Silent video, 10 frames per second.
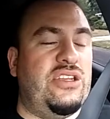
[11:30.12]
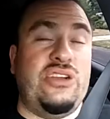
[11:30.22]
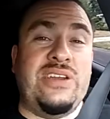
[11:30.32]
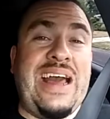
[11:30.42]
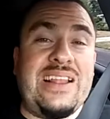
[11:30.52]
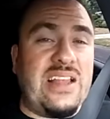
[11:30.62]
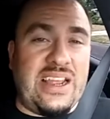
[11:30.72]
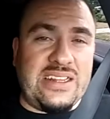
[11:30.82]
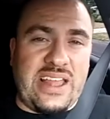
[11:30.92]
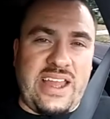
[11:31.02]
you're not
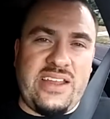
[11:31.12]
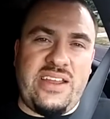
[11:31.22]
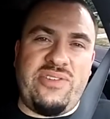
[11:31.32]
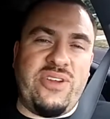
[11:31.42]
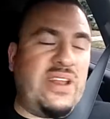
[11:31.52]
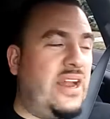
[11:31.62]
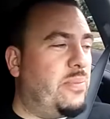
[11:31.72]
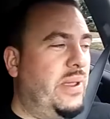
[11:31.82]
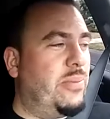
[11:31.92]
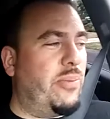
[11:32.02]
like that, if you're not a
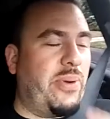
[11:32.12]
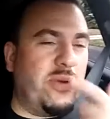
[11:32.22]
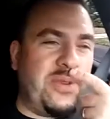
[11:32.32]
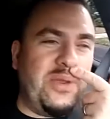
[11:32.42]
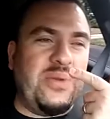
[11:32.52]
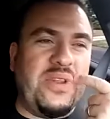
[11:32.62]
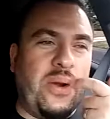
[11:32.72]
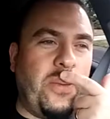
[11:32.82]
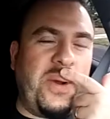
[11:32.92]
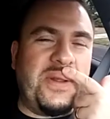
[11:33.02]
people person, you
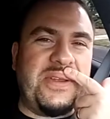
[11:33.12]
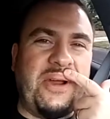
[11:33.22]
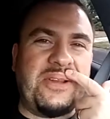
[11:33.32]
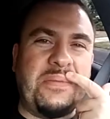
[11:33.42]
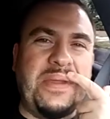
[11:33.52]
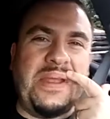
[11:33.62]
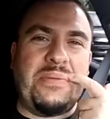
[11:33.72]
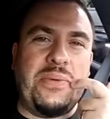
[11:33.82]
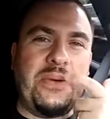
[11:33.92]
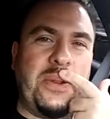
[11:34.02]
don't want to talk to
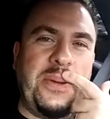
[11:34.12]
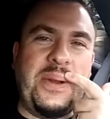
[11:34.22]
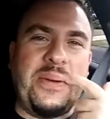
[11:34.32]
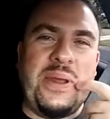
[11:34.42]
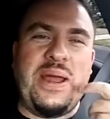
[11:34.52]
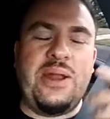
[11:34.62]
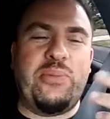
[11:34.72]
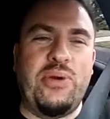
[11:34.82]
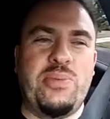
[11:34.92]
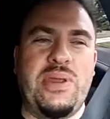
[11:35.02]
people, you don't know how to
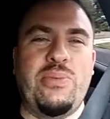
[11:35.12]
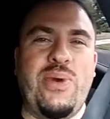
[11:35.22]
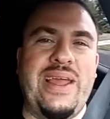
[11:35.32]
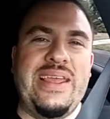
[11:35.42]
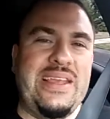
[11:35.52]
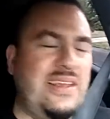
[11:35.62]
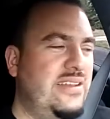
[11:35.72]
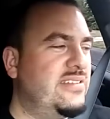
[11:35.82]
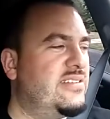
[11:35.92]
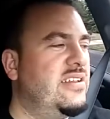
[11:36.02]
put people at
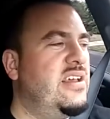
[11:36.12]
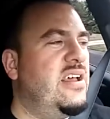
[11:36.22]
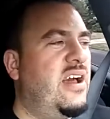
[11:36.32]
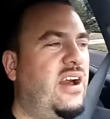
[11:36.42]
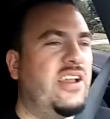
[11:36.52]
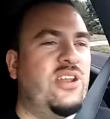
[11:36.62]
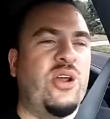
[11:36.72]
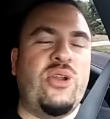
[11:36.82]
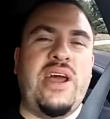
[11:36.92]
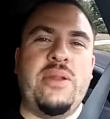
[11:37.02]
ease, you
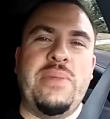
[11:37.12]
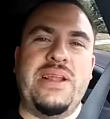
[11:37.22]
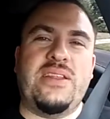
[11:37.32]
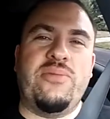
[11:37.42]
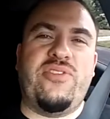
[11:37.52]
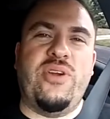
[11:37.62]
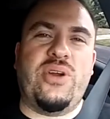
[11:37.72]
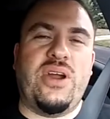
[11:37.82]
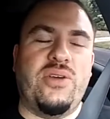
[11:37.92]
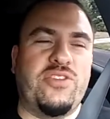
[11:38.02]
don't know how to make them feel
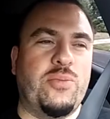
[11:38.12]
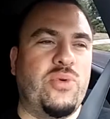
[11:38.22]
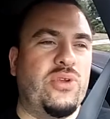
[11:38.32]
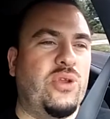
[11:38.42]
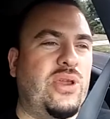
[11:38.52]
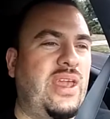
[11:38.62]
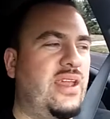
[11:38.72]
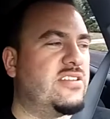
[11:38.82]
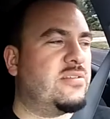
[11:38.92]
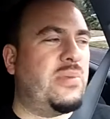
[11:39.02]
comfortable, you
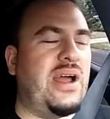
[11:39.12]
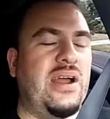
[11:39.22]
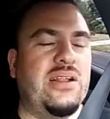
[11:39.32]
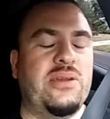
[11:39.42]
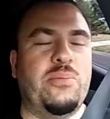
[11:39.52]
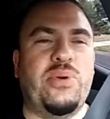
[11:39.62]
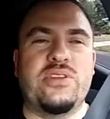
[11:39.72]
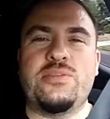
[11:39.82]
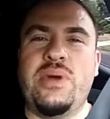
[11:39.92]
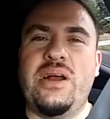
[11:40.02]
can't smile and put
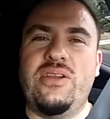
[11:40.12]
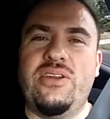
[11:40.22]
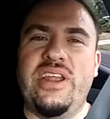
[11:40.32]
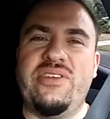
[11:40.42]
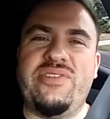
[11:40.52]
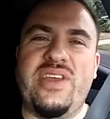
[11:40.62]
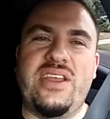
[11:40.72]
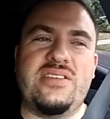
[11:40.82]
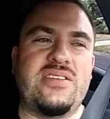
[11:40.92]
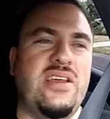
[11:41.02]
a smile on their
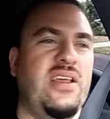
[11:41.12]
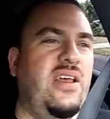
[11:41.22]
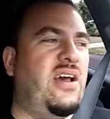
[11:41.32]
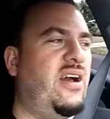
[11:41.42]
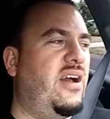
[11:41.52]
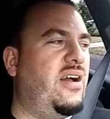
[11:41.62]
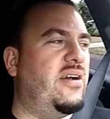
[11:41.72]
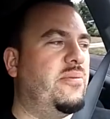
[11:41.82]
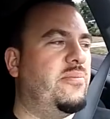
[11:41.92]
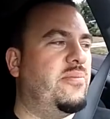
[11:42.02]
face,
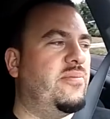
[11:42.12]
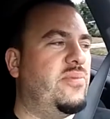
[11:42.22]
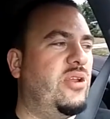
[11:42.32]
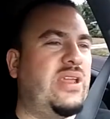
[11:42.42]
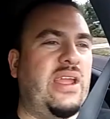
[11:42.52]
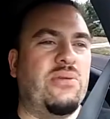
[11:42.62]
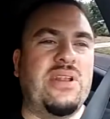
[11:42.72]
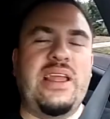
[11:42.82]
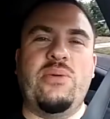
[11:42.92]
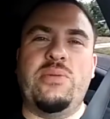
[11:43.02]
you can't
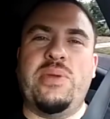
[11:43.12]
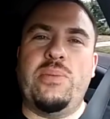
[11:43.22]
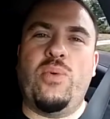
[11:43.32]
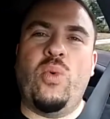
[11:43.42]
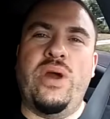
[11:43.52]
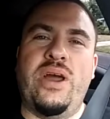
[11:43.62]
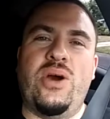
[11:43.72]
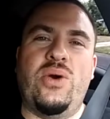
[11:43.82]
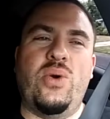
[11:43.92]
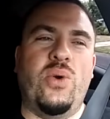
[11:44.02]
relate with people
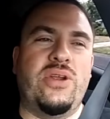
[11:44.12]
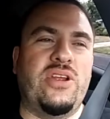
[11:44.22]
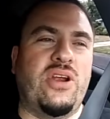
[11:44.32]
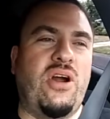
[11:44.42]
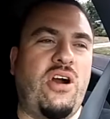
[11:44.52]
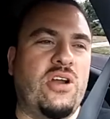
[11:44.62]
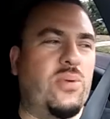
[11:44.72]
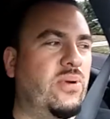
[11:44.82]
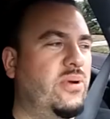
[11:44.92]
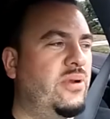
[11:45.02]
well, or you're
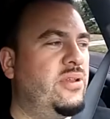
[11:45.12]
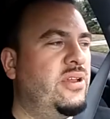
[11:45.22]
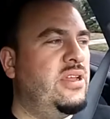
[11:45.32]
awkward